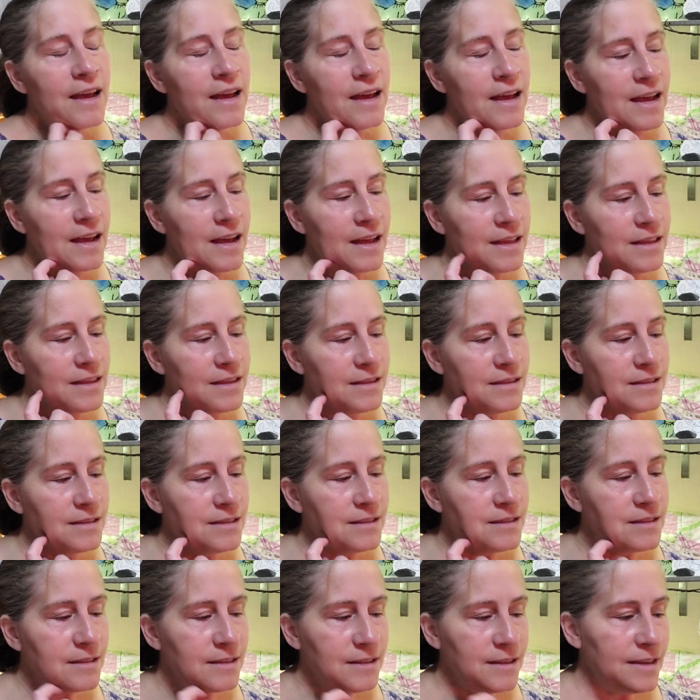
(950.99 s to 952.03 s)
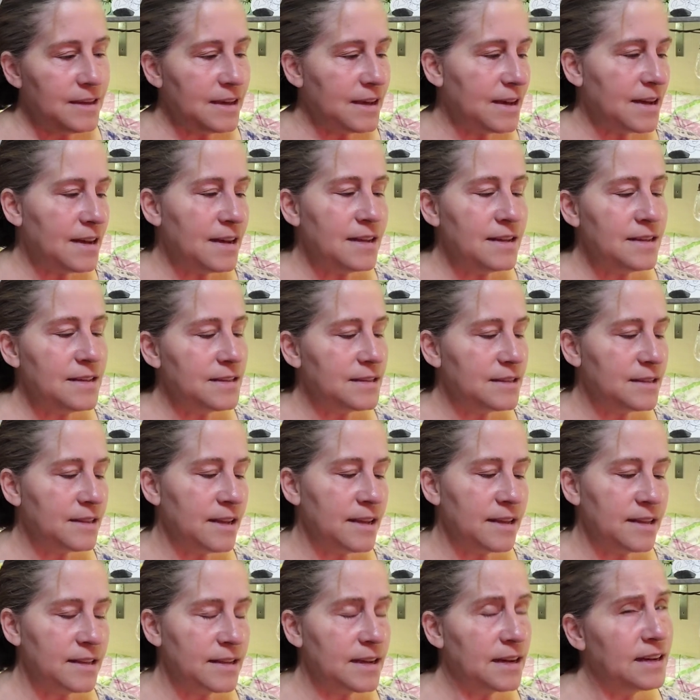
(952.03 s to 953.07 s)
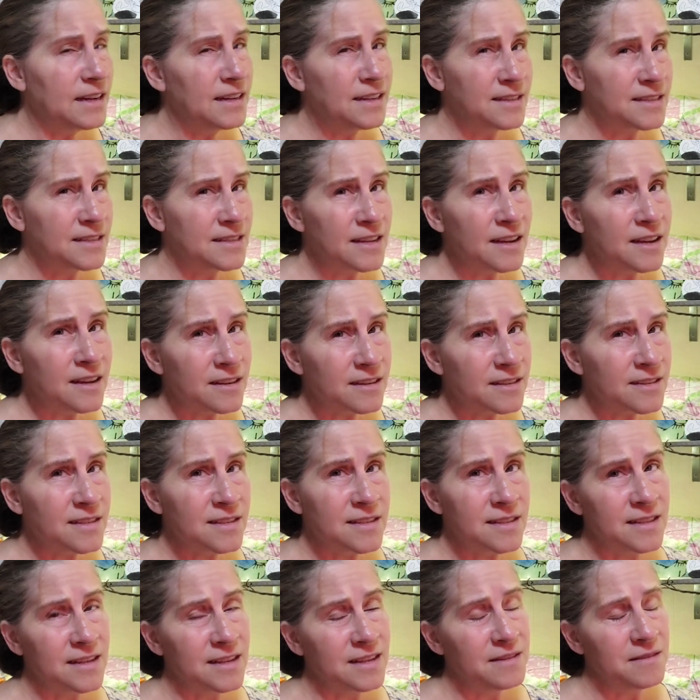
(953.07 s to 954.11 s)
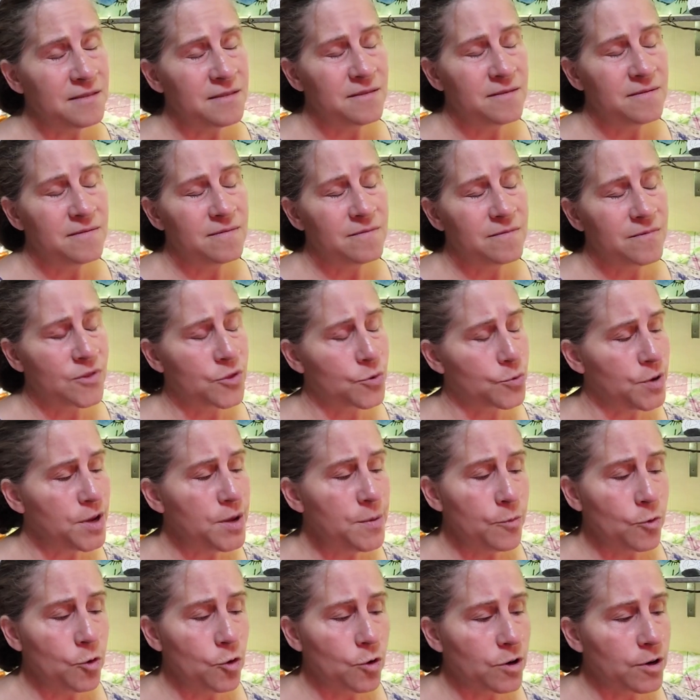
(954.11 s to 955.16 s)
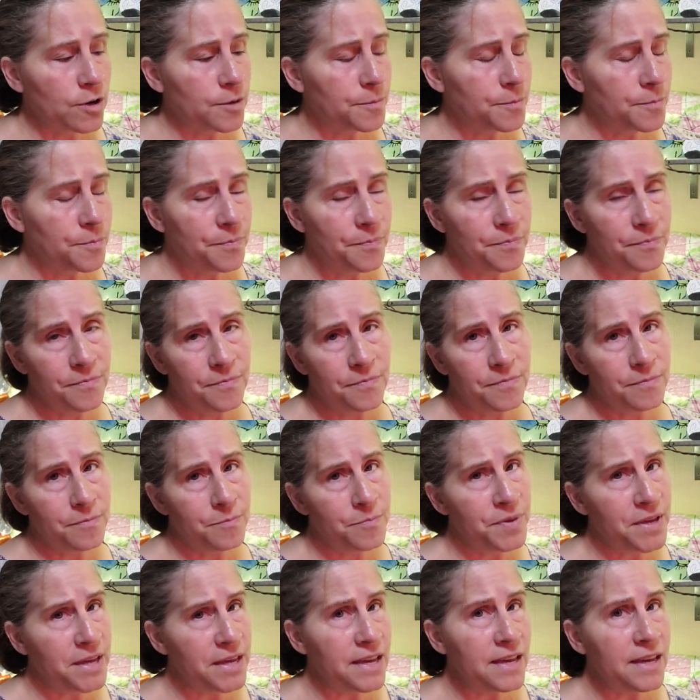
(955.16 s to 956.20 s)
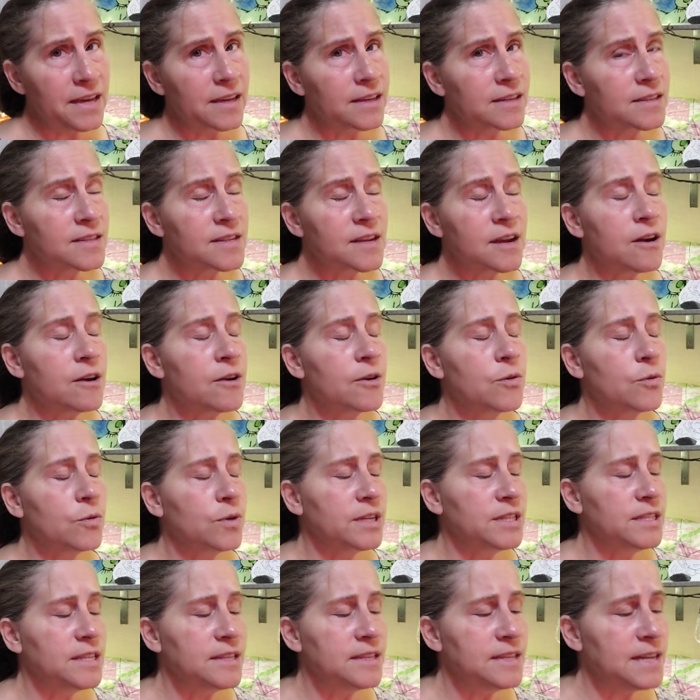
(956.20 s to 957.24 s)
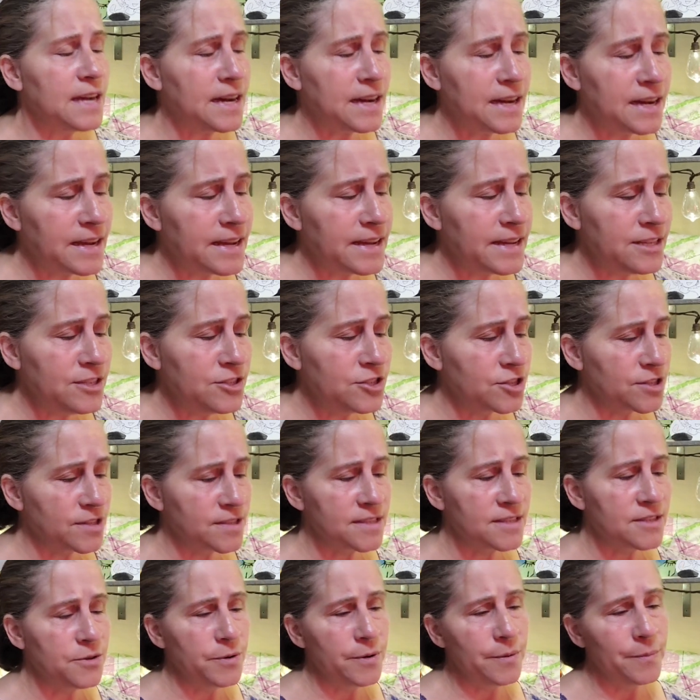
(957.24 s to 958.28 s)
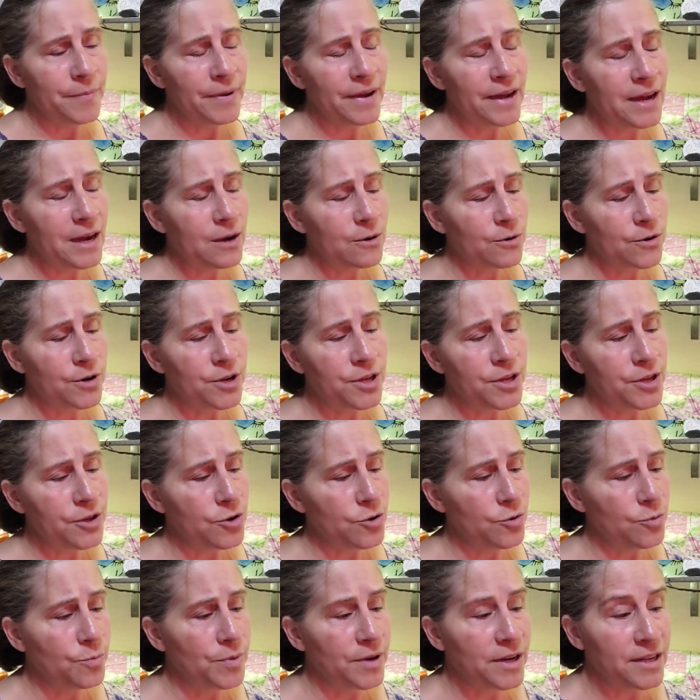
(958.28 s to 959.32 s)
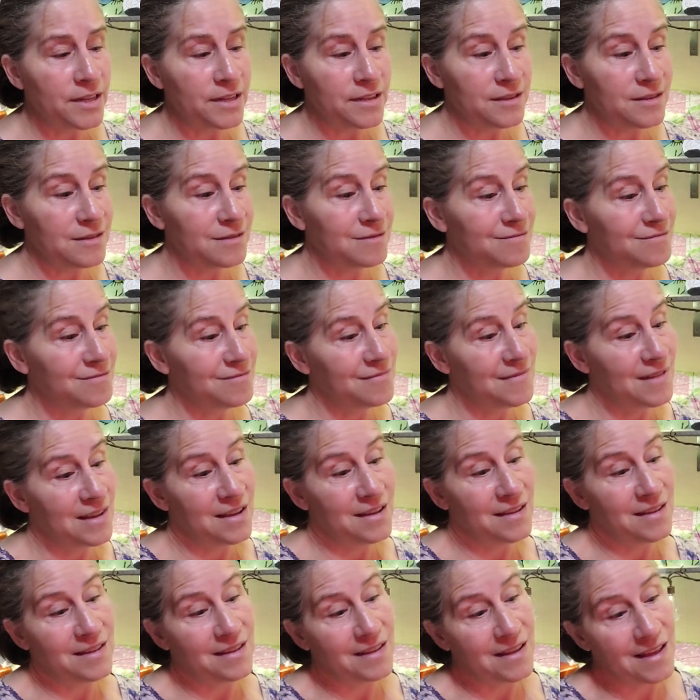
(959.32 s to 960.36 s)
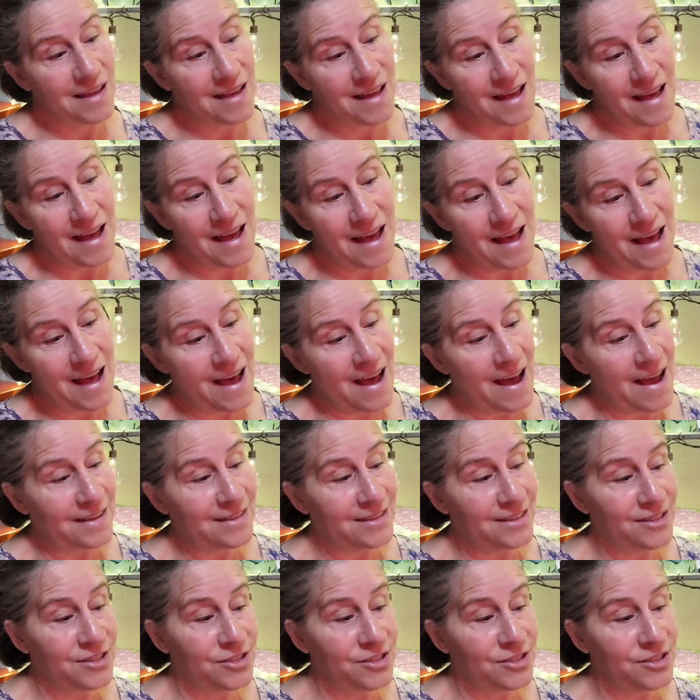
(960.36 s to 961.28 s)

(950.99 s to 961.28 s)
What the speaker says: And yeah, it kind of sucks that 3 more beings are going to die just to empower you, but I